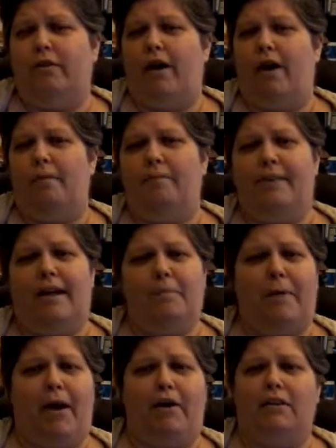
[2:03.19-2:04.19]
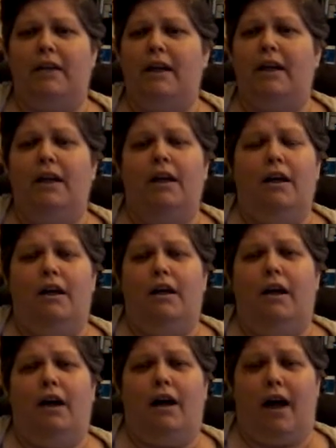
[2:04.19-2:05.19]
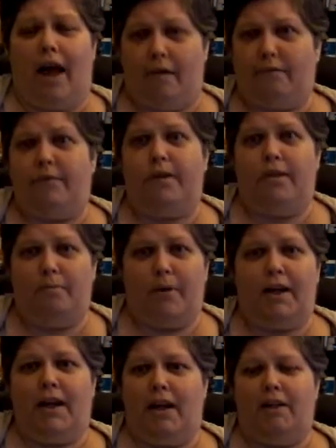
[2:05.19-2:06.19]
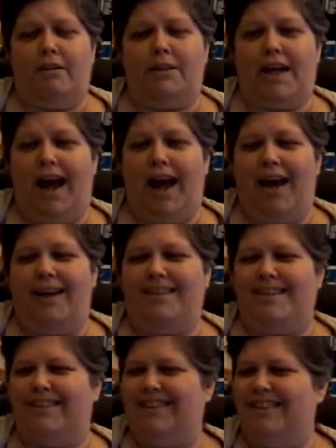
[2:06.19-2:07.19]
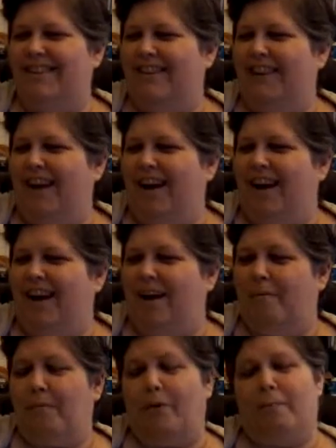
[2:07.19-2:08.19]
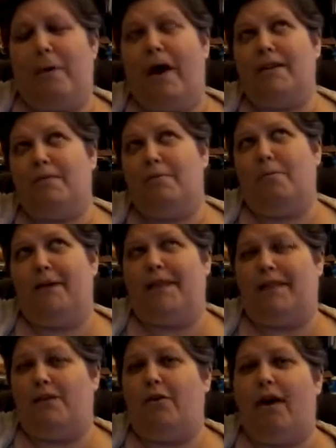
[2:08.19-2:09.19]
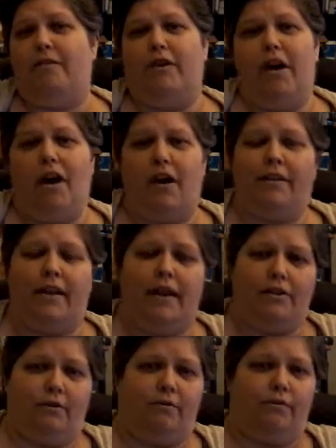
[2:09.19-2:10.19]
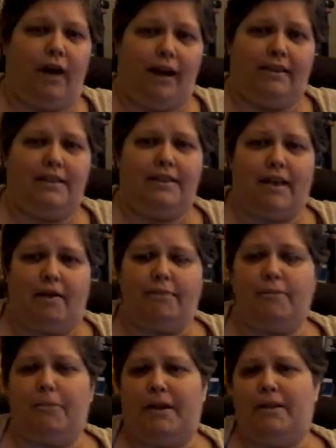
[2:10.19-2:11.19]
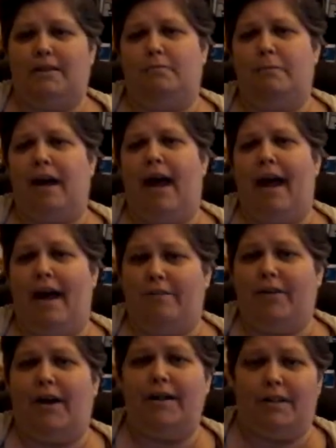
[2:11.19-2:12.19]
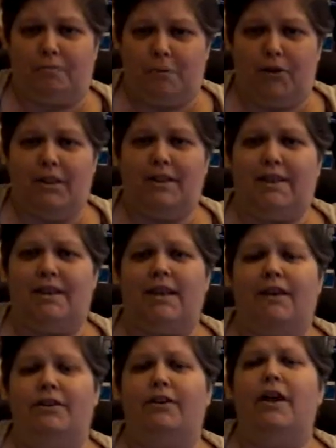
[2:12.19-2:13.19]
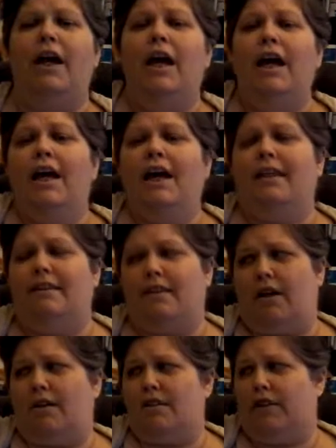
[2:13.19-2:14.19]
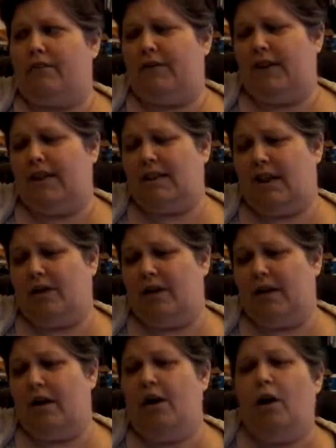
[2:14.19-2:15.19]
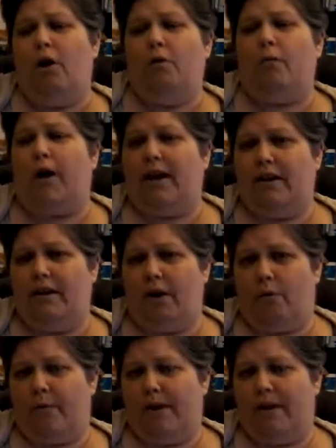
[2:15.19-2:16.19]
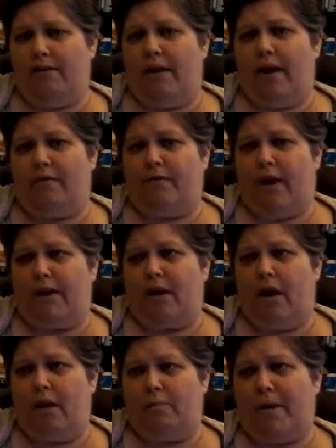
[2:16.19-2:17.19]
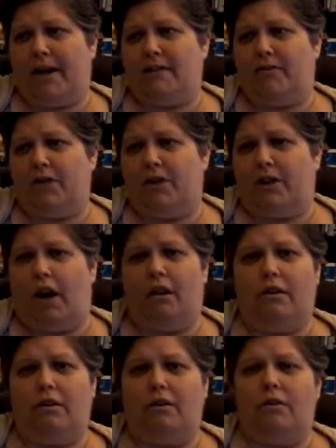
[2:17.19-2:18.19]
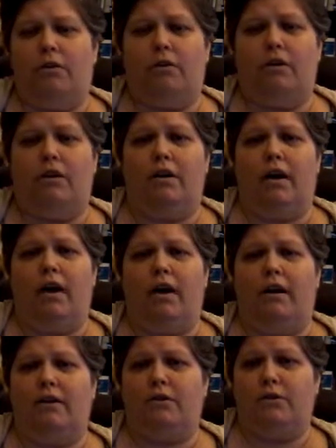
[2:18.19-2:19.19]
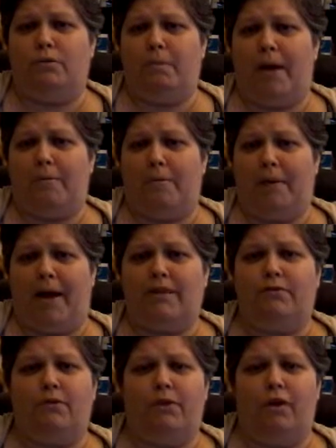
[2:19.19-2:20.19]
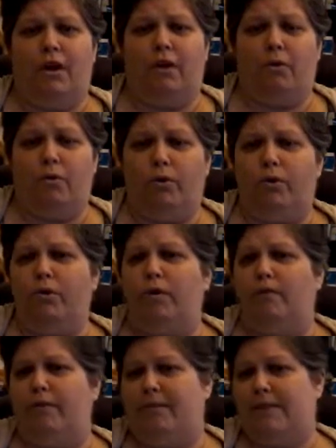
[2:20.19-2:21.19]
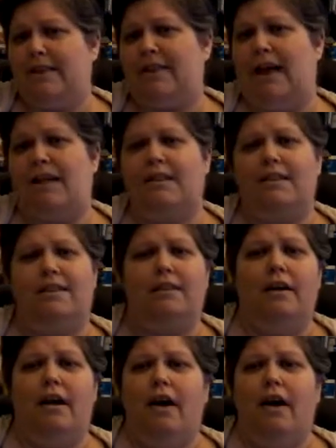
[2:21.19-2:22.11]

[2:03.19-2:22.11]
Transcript: um, that apparently everybody else has. Um, or possibly because I don't have a car that I don't find these types of places. But I have not experienced it here in the Scottsdale, Phoenix area, where I can go in and find hardbacks for a dollar or uh, used paperbacks for a quarter or fifty cents.